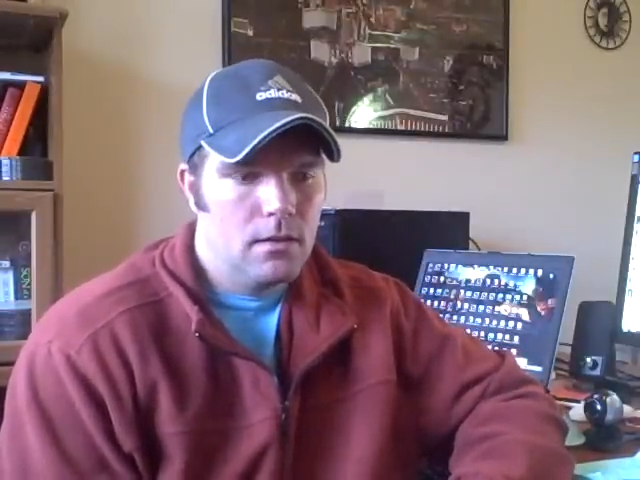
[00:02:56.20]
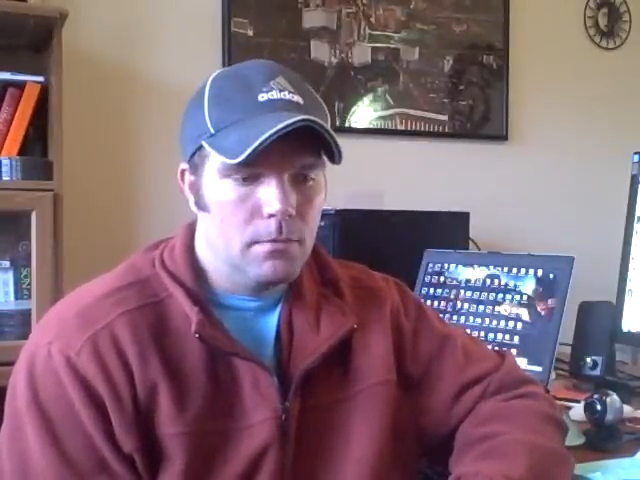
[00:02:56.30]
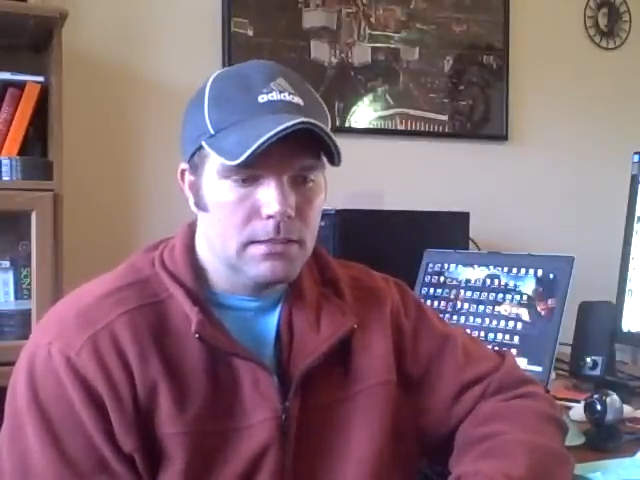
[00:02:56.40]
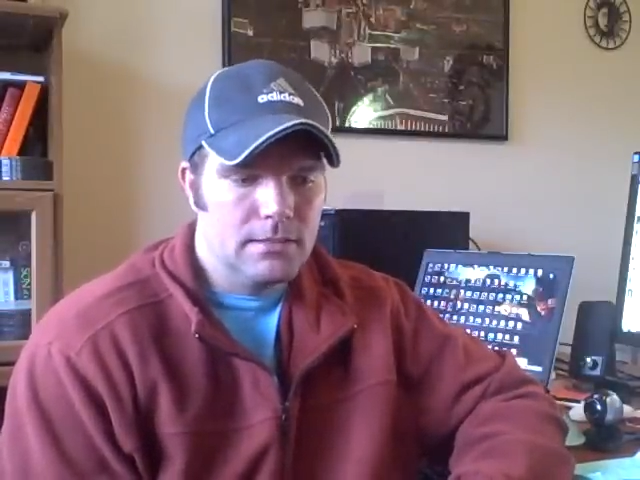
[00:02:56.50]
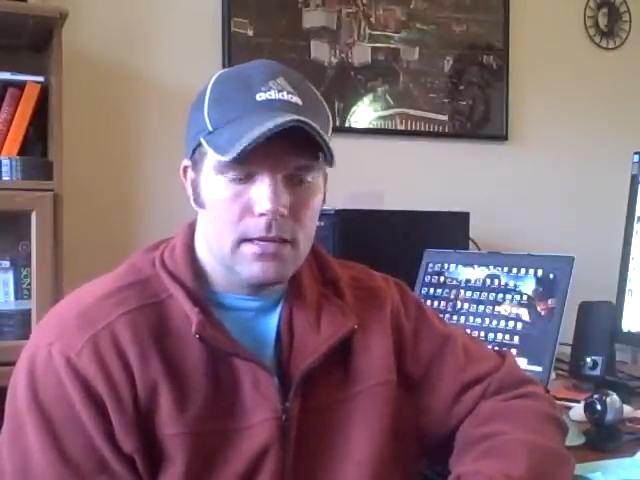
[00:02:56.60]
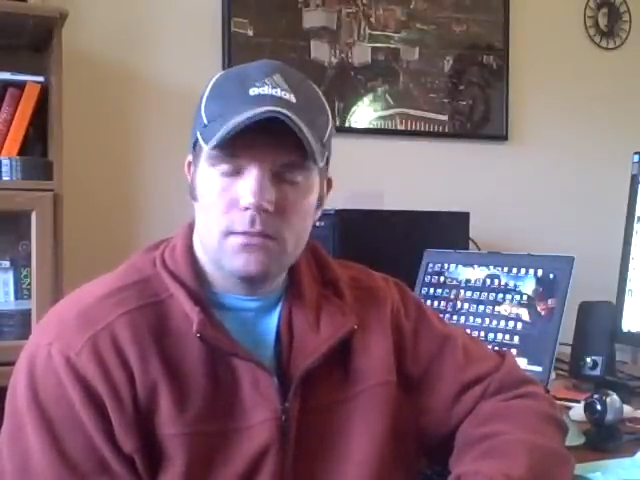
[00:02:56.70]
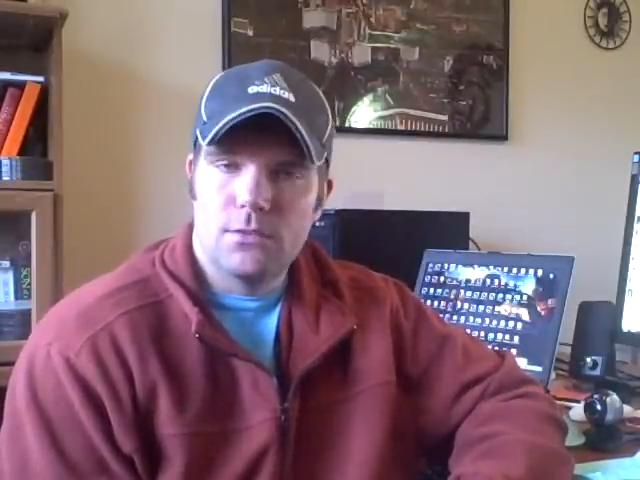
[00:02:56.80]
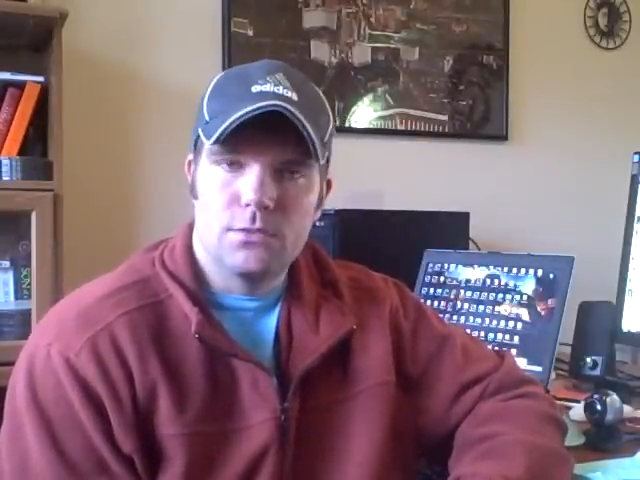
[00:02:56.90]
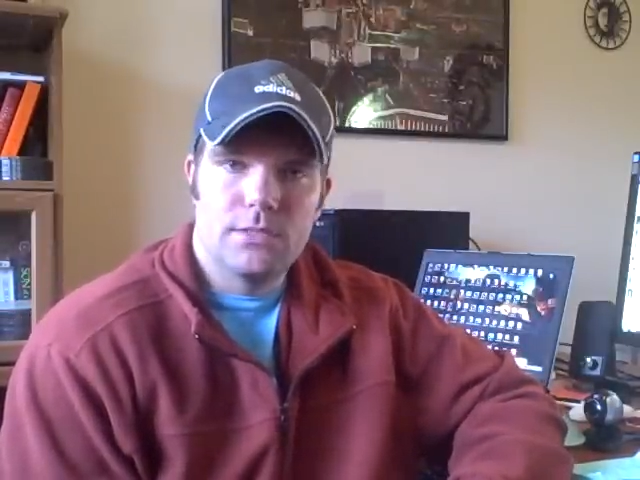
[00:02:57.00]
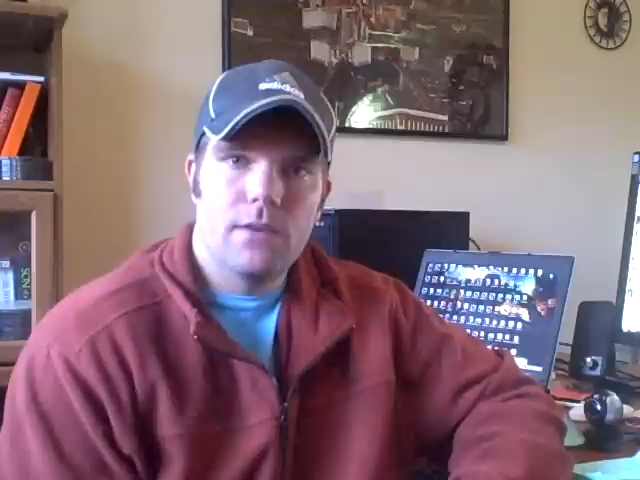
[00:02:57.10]
I mean, it sounds
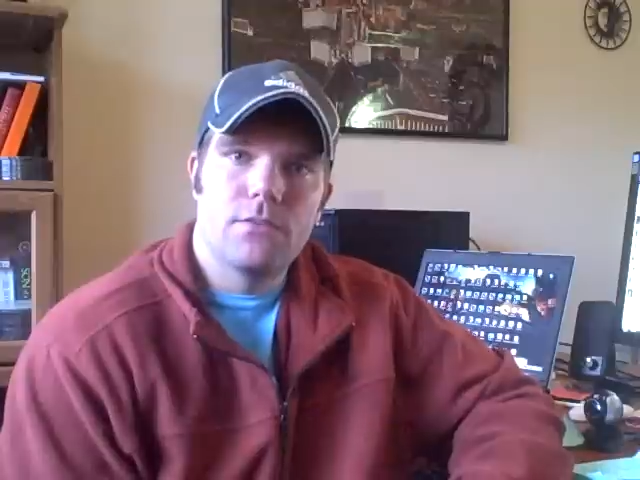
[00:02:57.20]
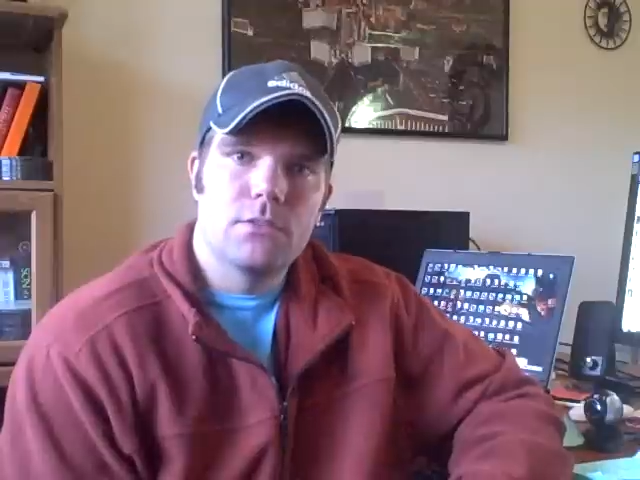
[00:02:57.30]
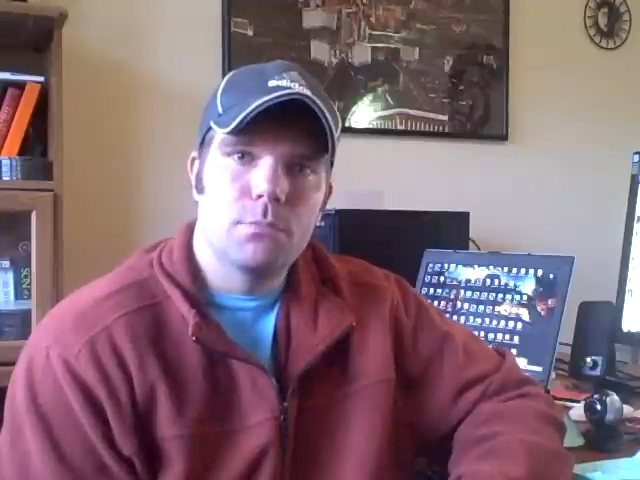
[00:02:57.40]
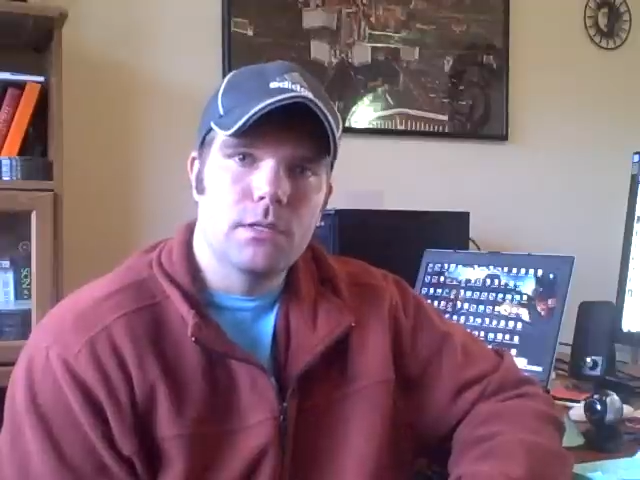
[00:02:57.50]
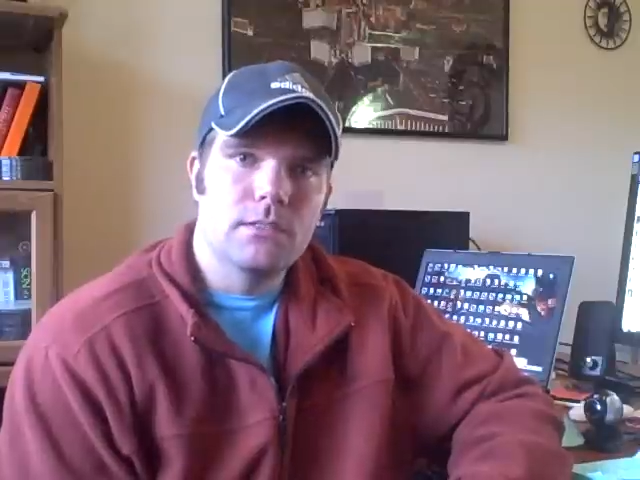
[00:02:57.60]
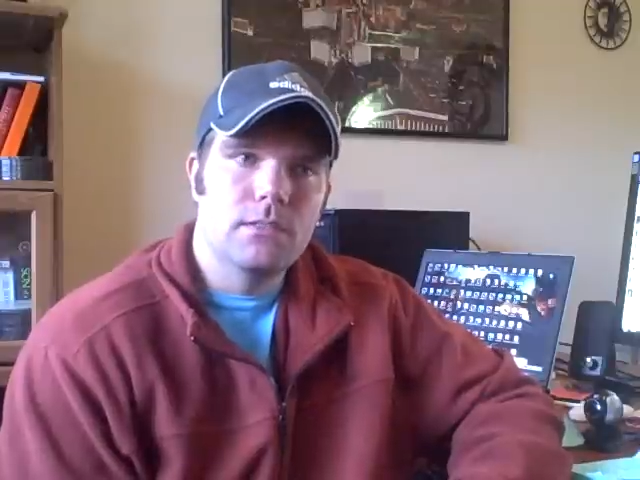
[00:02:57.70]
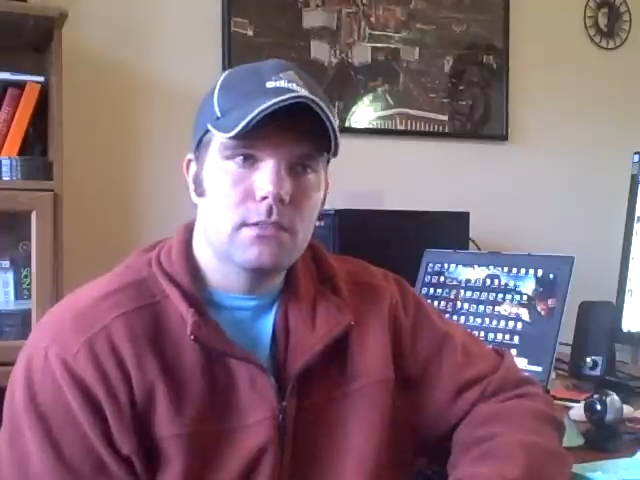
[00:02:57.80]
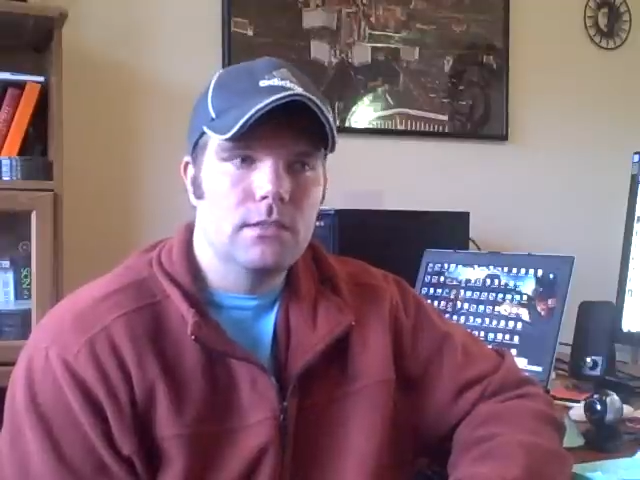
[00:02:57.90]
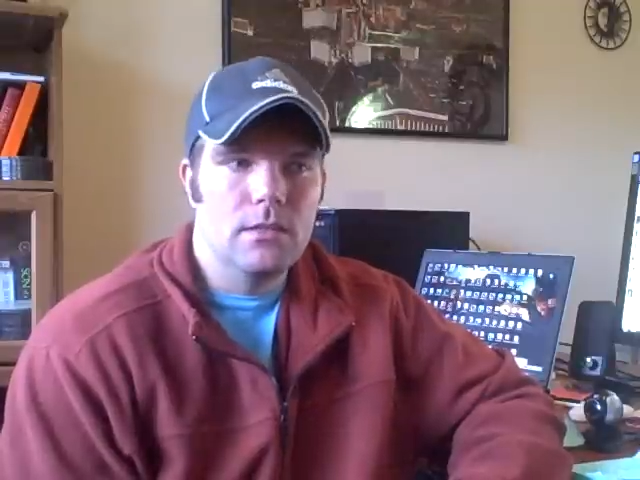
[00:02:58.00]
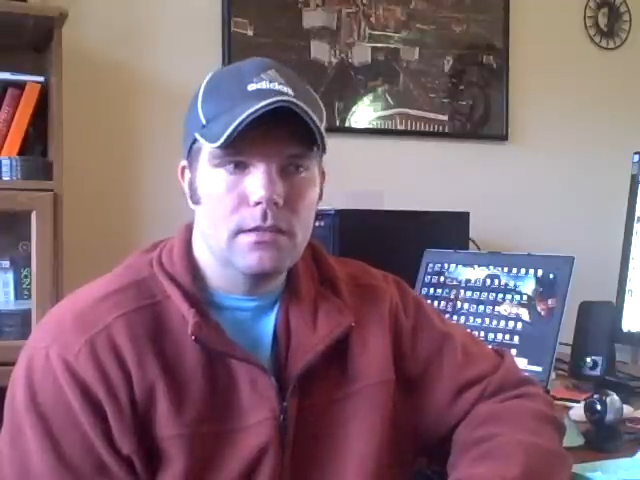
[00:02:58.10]
so selfish, but
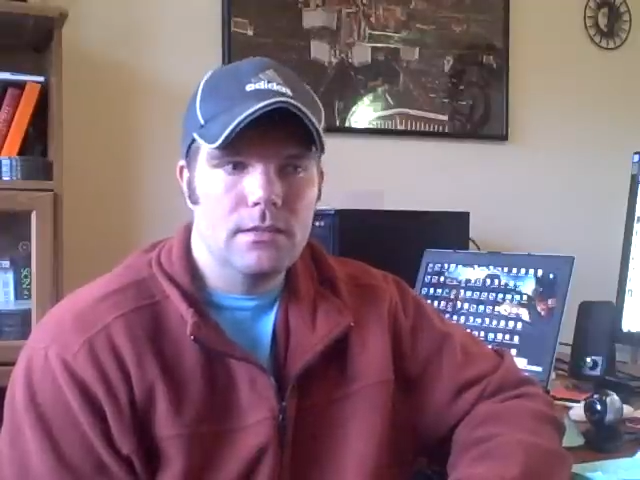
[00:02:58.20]
you know,